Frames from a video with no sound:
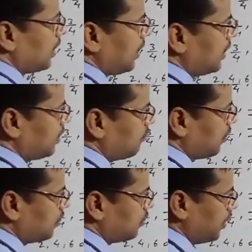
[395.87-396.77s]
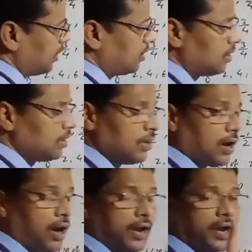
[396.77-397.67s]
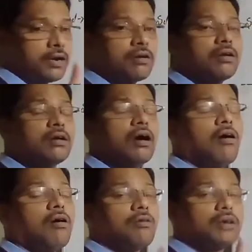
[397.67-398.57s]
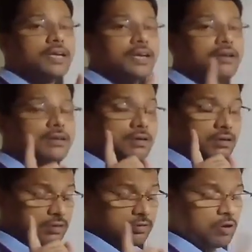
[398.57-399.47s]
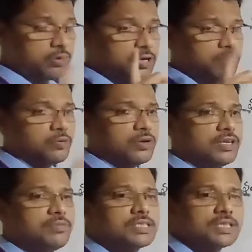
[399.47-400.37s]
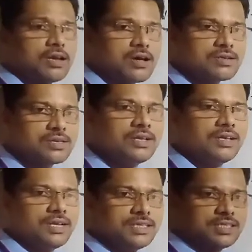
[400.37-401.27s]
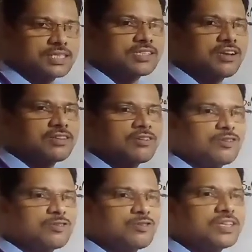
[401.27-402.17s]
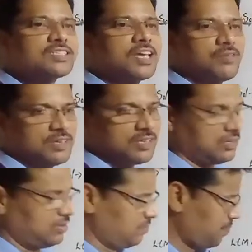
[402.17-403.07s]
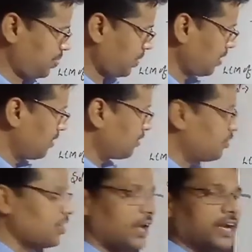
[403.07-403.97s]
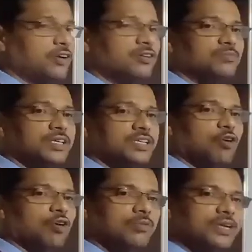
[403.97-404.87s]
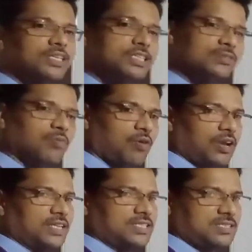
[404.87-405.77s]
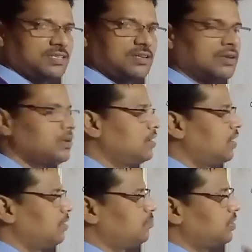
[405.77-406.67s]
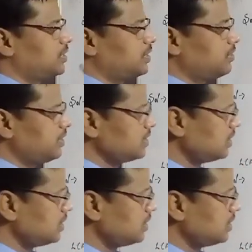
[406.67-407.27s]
8 upon 12. I had already taught you in which class? In 6th class also, in 7th. Negative number is always smallest and positive is